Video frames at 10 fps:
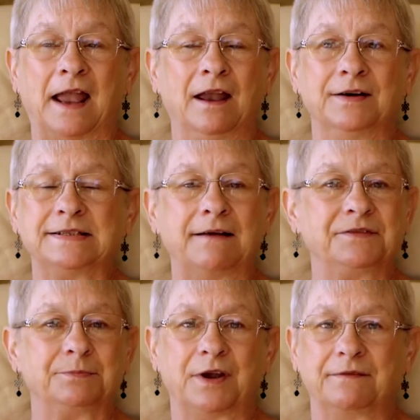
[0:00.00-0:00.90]
I always have
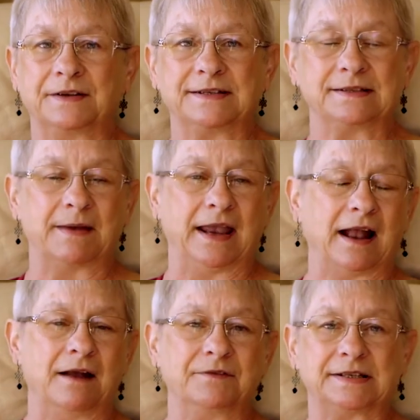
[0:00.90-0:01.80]
to preface my
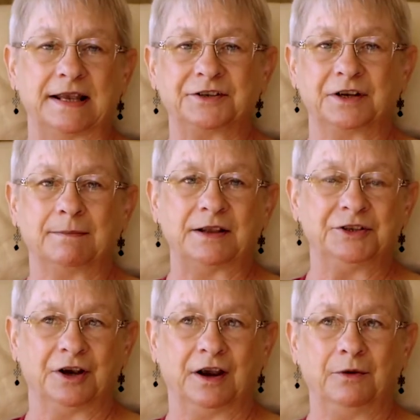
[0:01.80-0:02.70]
conversation about
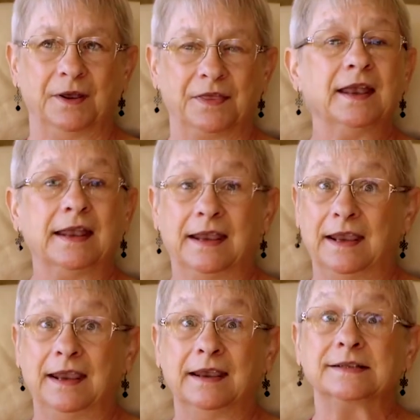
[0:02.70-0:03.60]
Jerry with,
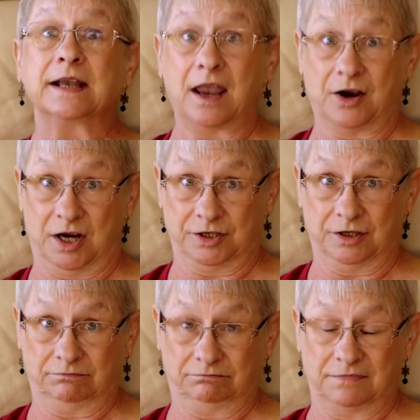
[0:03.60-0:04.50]
he is a
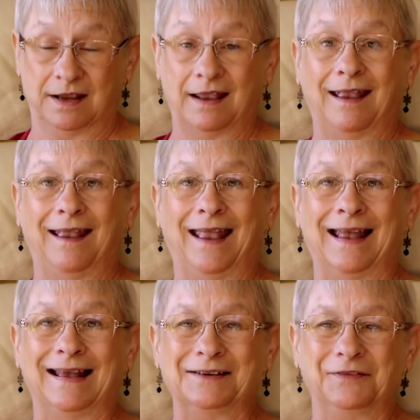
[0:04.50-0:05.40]
character.
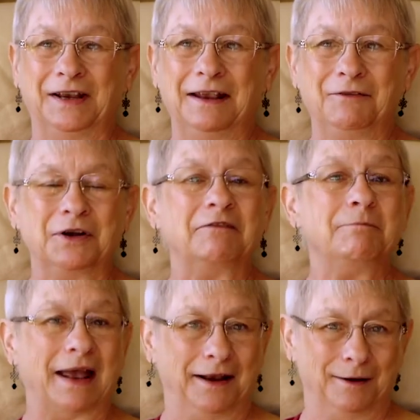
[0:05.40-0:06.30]
And if any of you have met